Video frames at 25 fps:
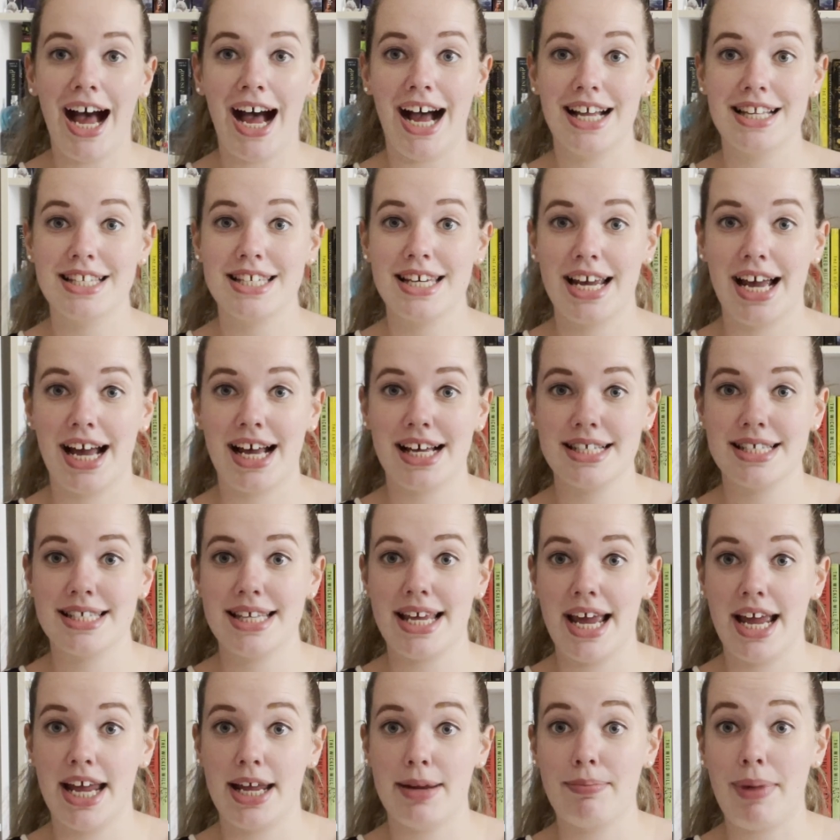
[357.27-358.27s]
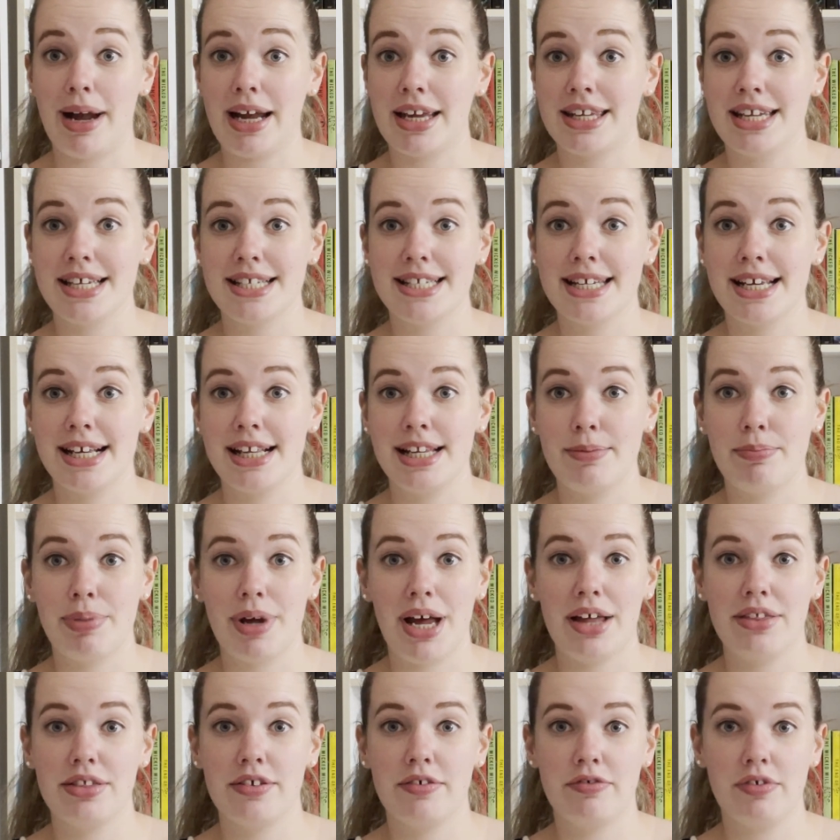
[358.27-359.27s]
and it has a magnetic clip
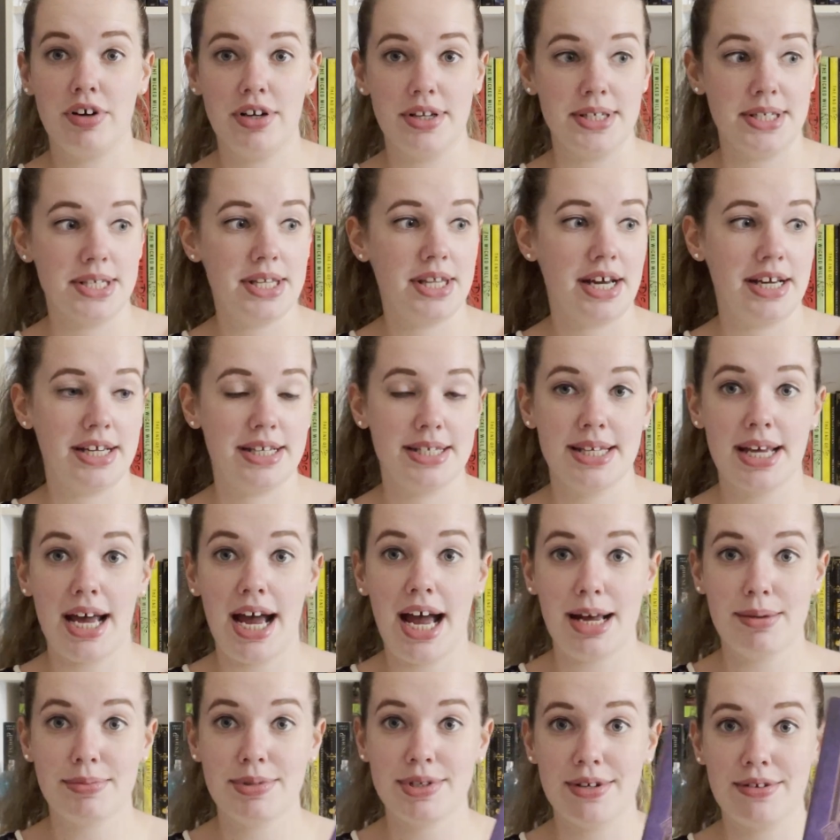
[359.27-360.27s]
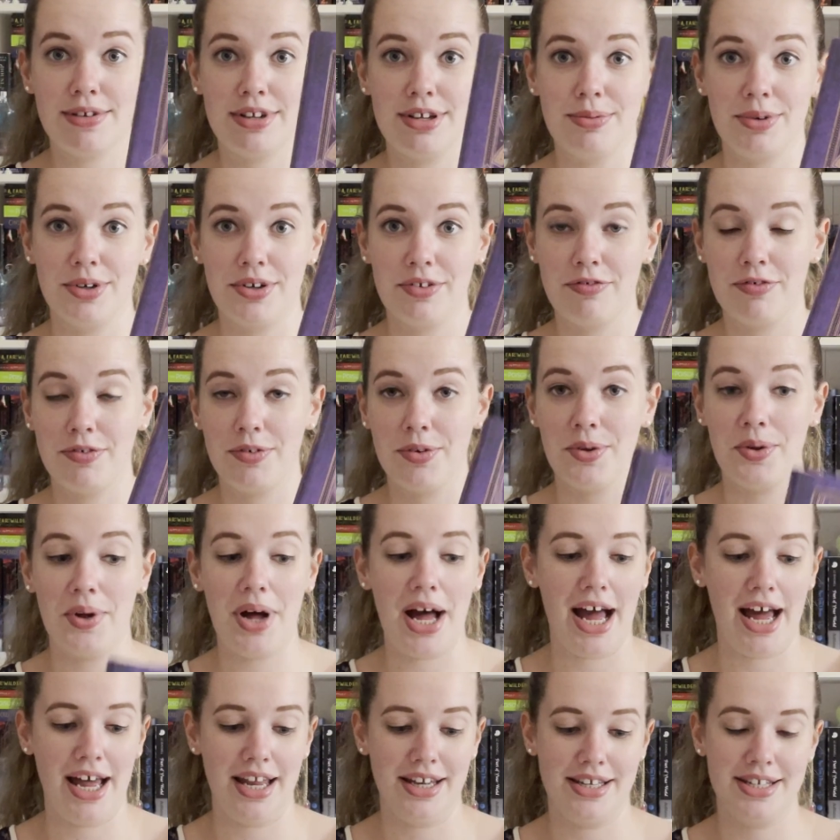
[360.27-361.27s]
at the front. So that is absolutely wonderful,
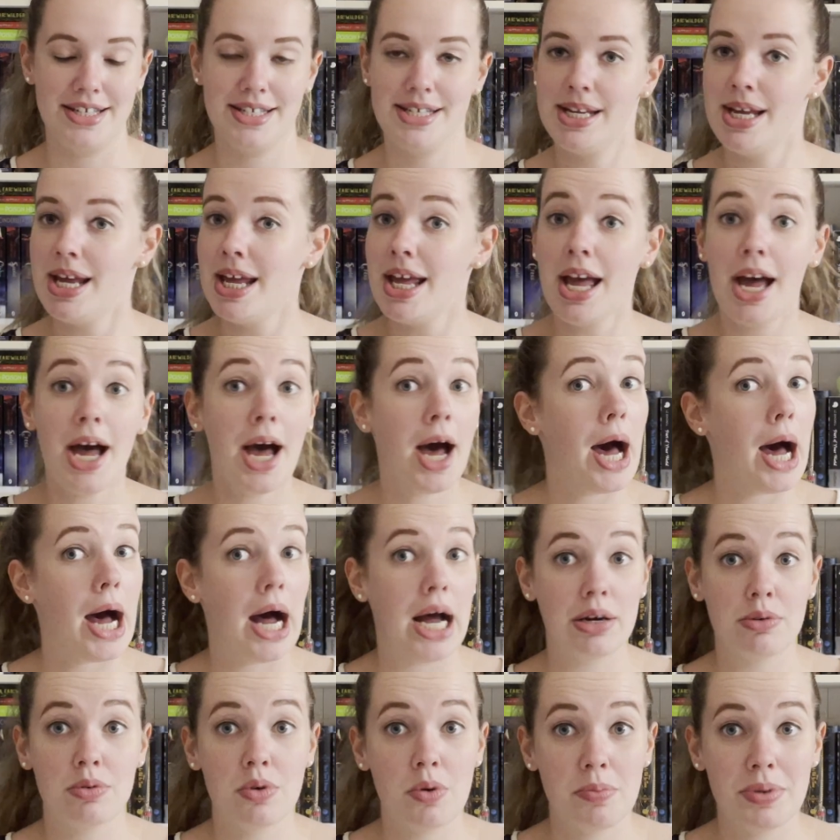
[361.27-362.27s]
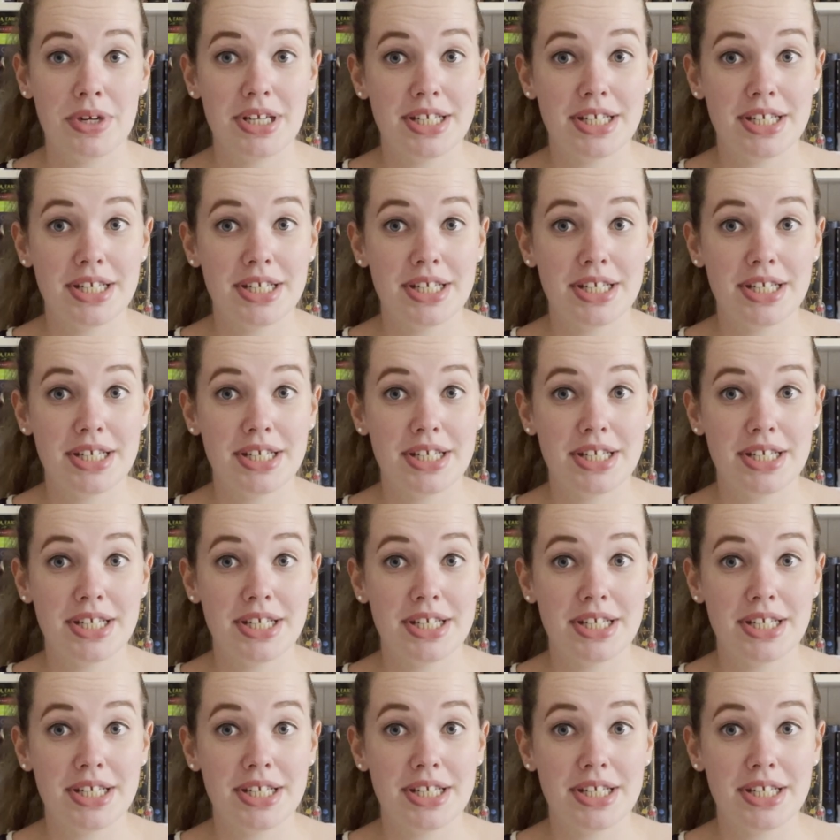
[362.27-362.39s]
and I will be